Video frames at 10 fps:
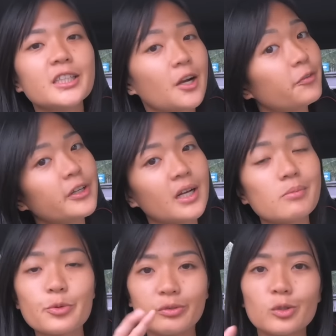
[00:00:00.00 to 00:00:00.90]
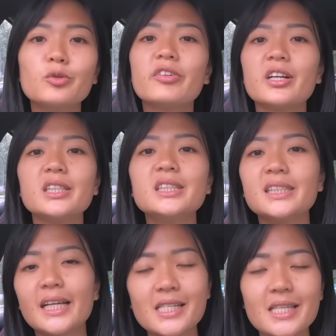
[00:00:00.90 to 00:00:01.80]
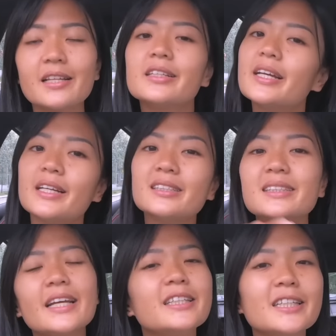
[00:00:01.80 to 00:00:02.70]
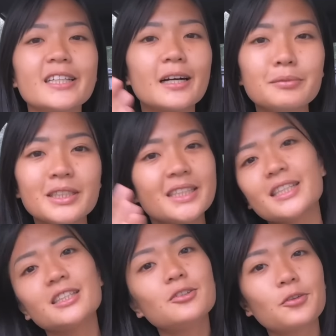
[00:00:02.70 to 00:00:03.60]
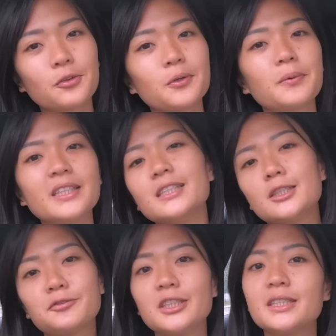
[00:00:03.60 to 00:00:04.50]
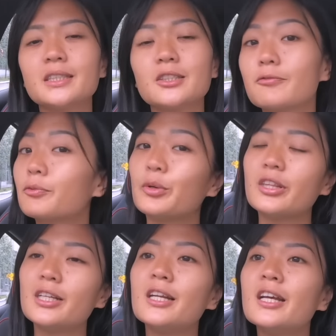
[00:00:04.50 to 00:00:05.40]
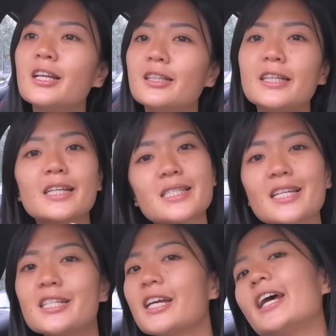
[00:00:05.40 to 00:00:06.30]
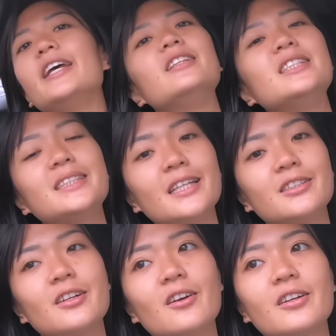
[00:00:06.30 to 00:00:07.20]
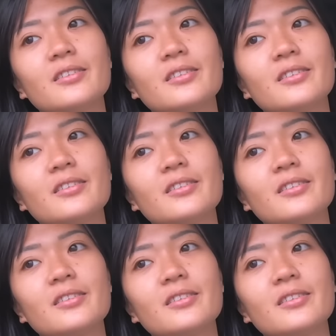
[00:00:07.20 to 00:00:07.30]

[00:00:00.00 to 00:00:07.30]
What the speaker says: However, it comes with two variants, the extended and the standard, and I'll be taking you through what the differences within the extended and the standard are.